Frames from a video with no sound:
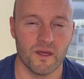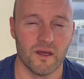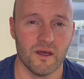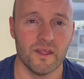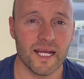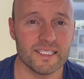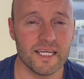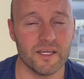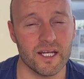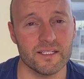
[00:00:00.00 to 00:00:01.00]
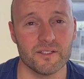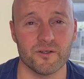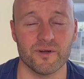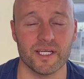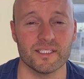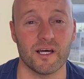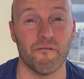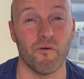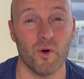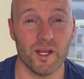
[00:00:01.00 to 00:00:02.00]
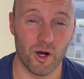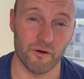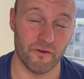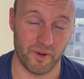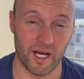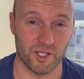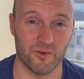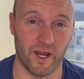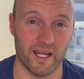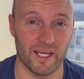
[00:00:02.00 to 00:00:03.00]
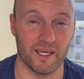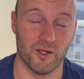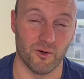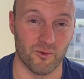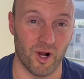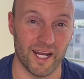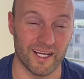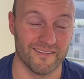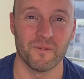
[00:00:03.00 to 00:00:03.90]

The next thing you need to do is avoid overpunctuating your writing.